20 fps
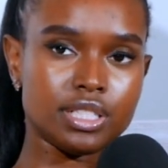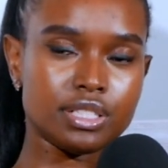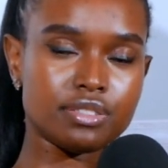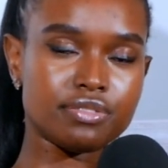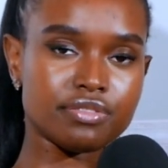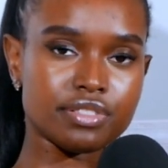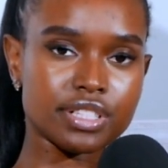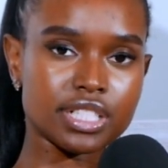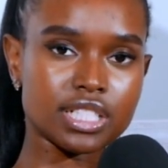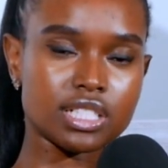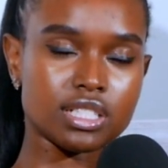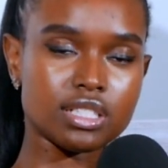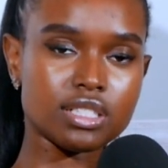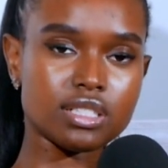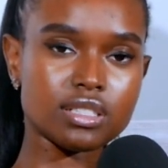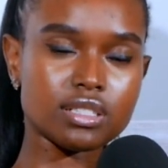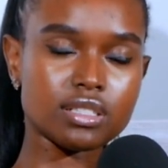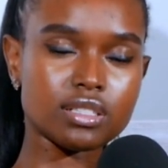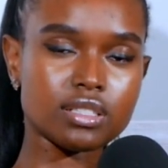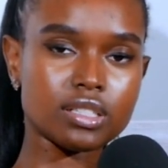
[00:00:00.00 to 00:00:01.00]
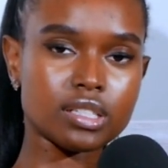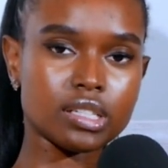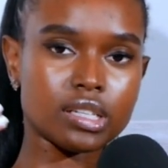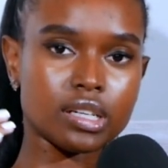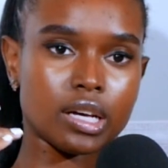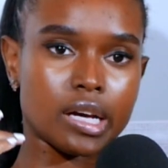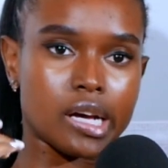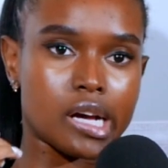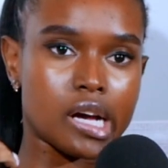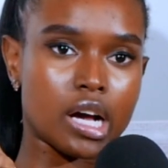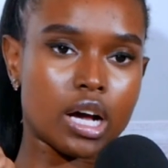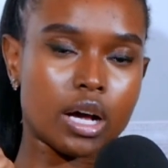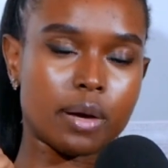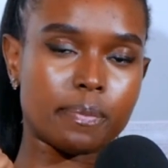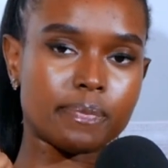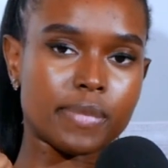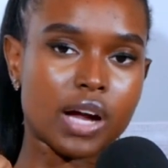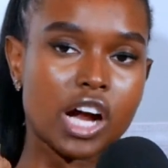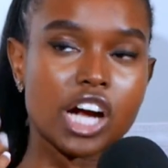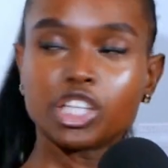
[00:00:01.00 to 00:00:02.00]
different
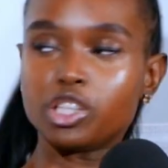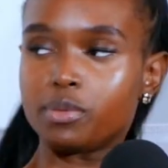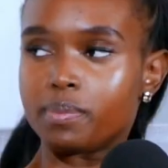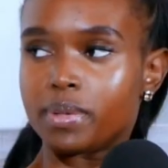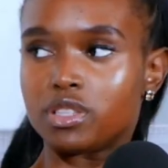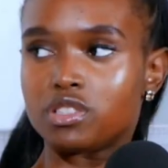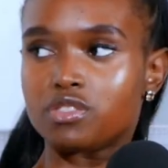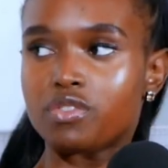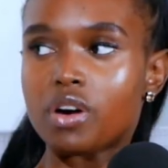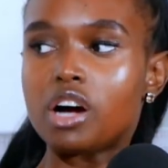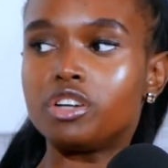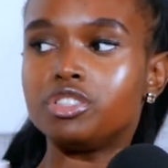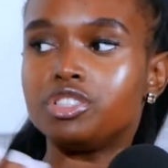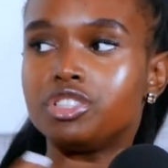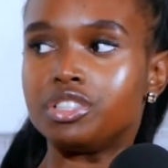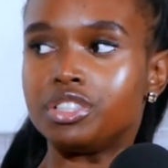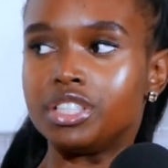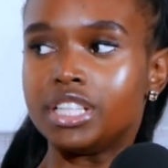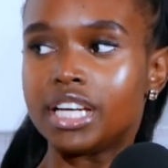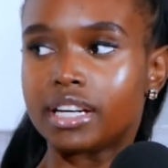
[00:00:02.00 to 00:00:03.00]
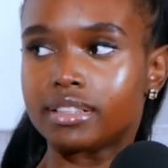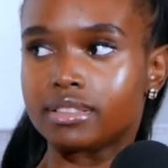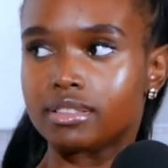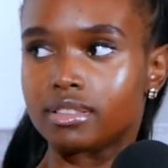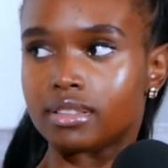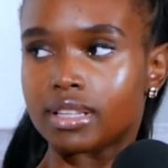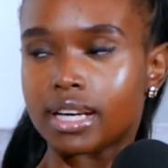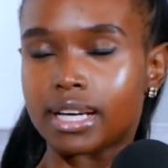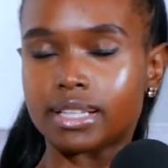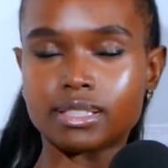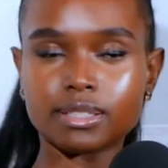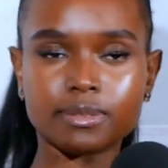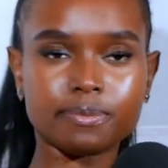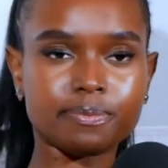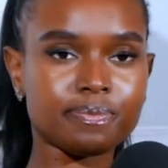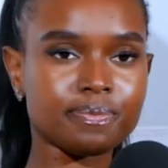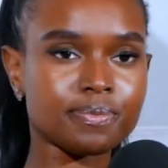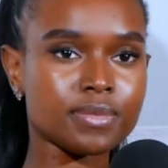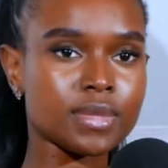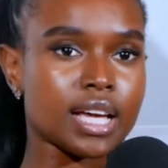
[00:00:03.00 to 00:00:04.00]
um, arguments for how to react to that.
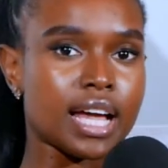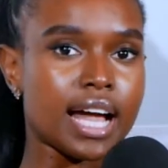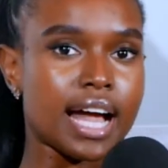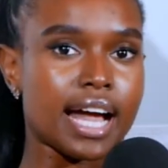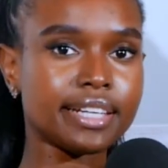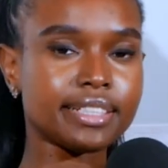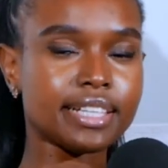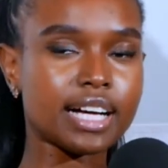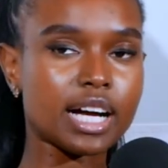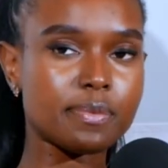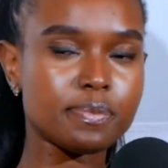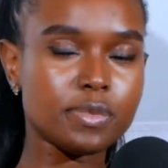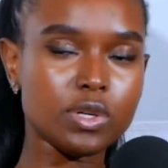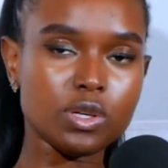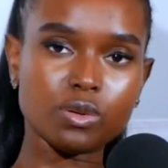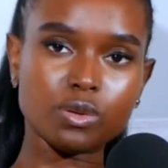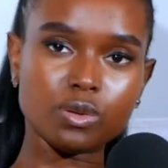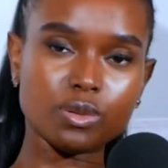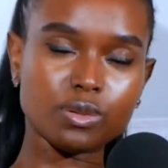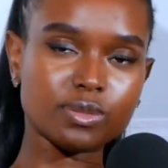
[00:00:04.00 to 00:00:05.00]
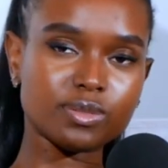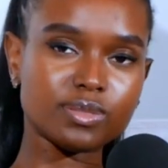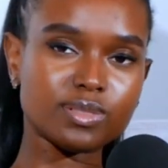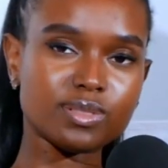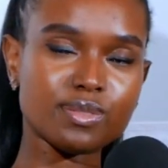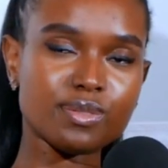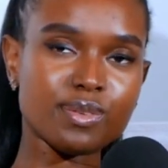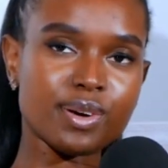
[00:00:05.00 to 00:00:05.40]
And Camus